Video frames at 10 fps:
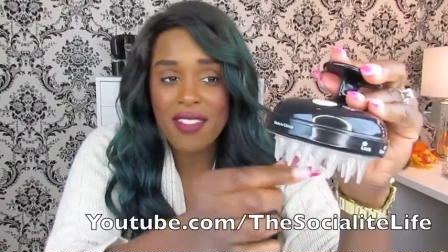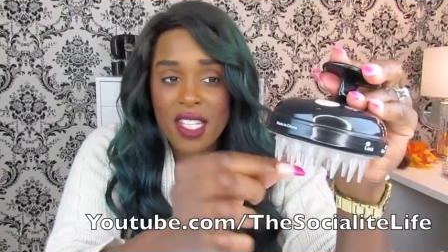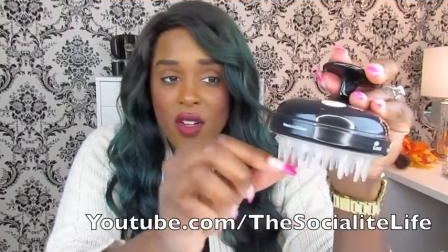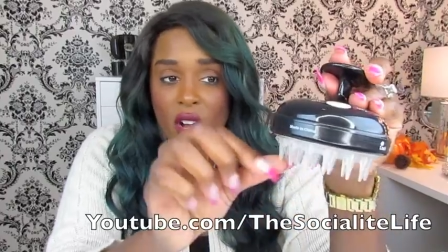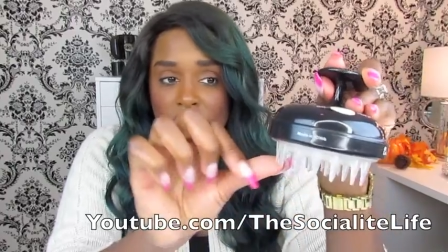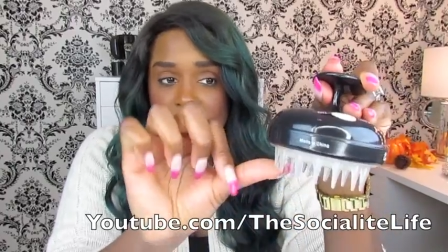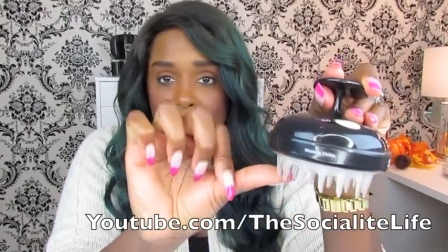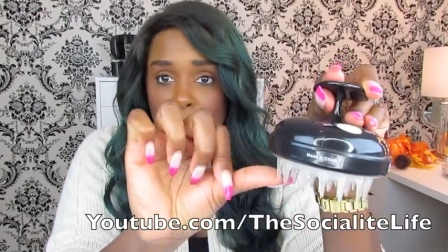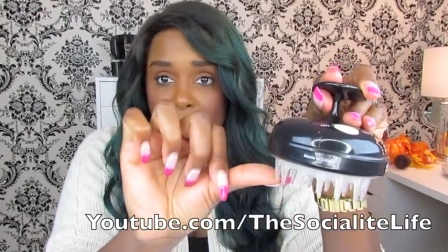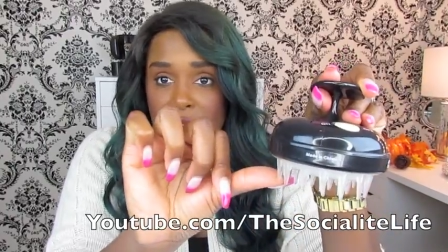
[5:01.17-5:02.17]
And these are
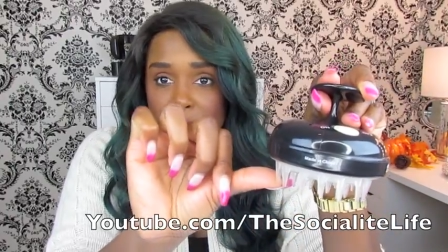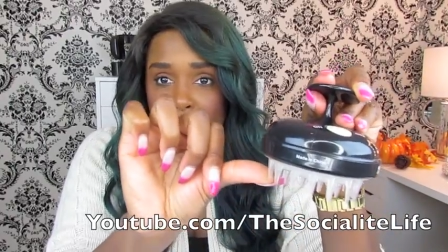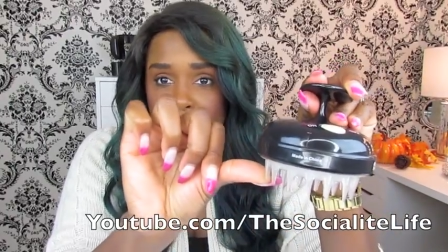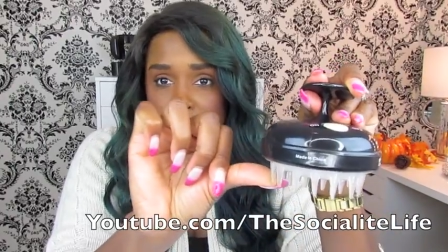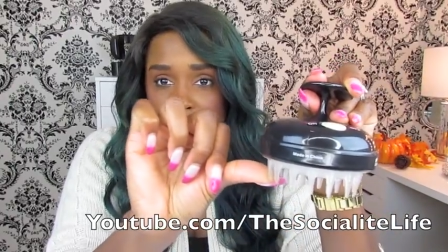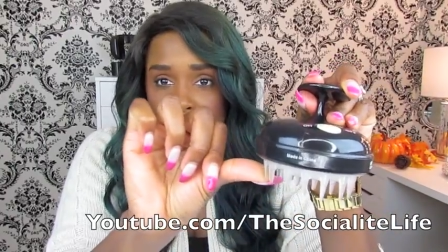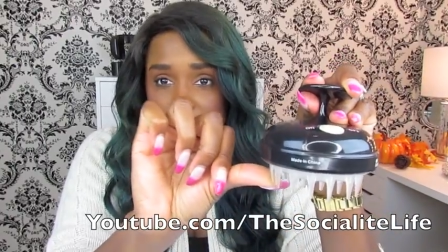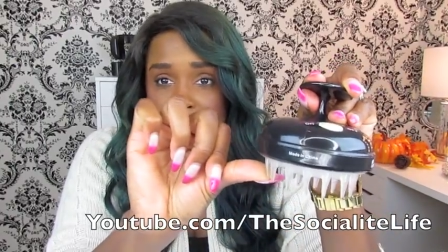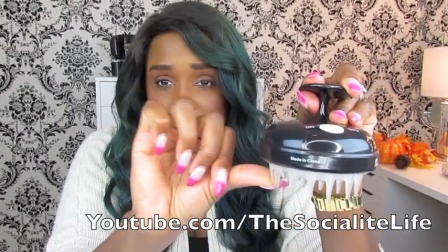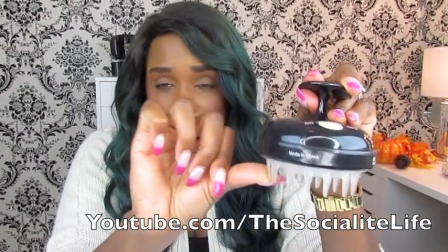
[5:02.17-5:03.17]
also bendable, so they're
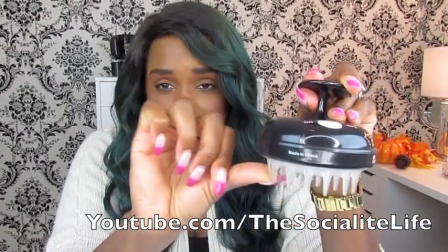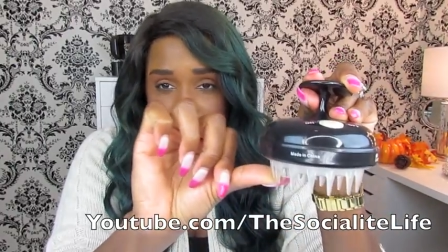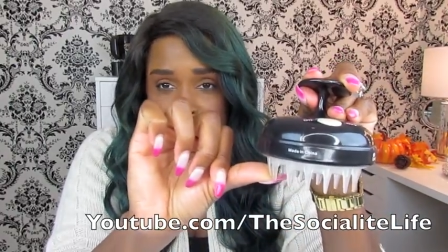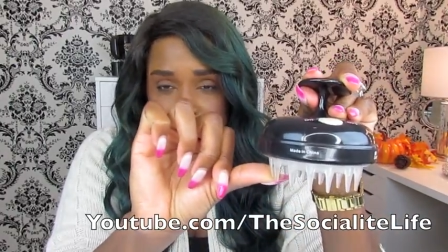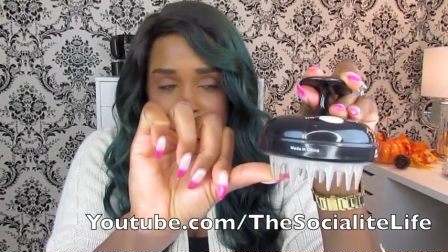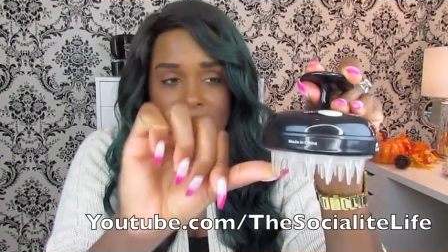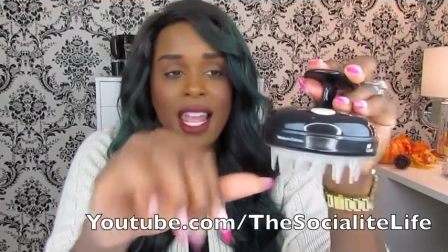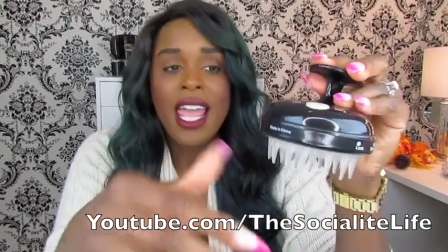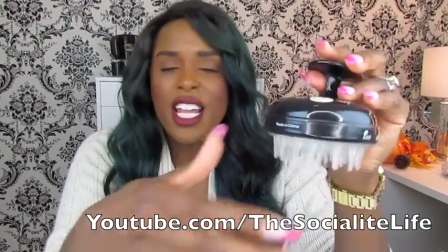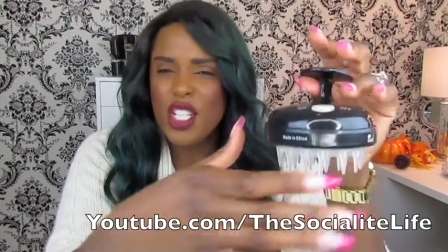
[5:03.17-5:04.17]
very soft,
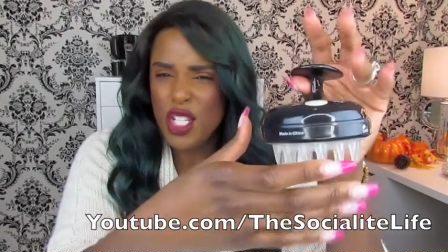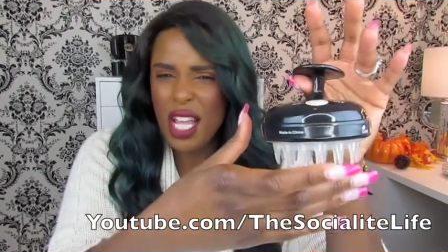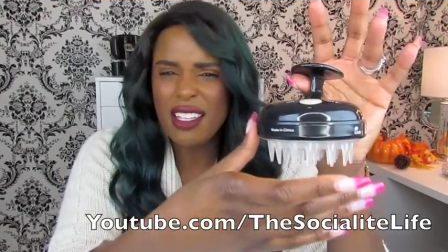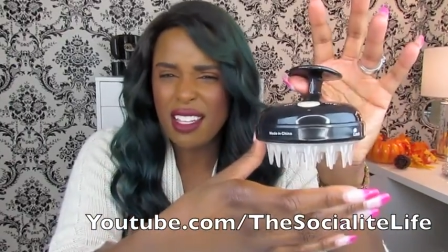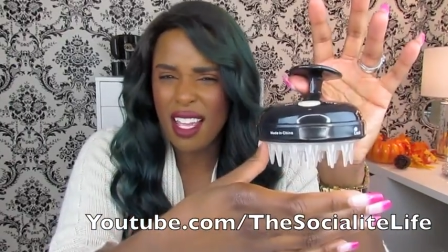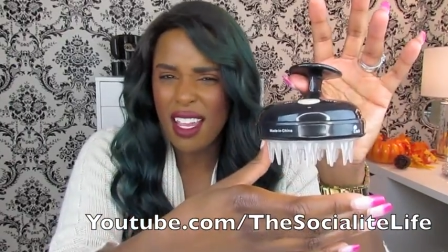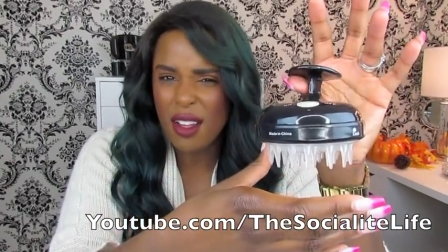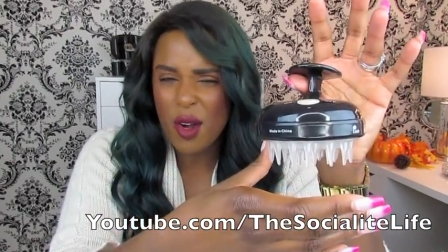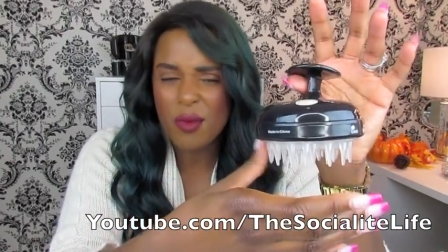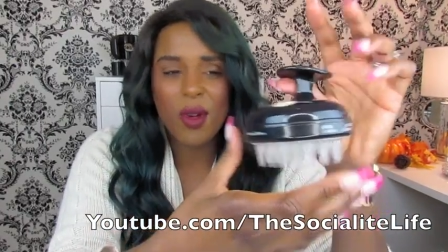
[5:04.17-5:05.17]
right?
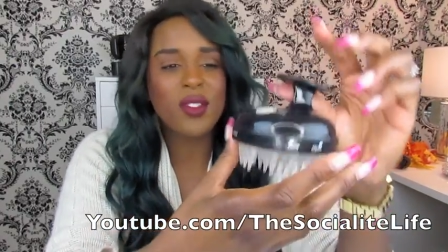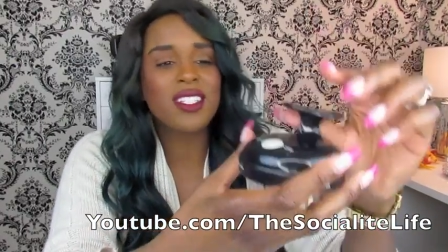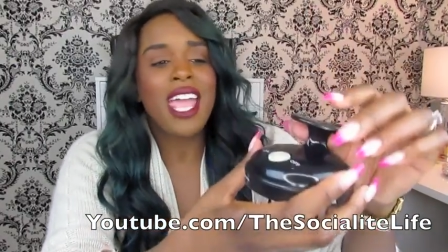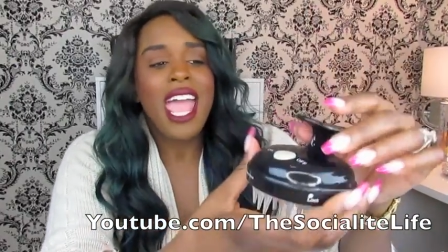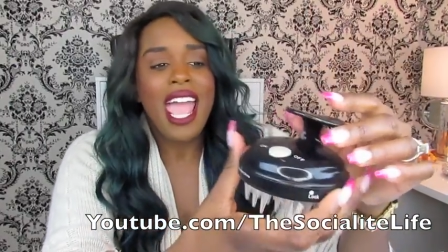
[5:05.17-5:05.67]
Jelly-like almost.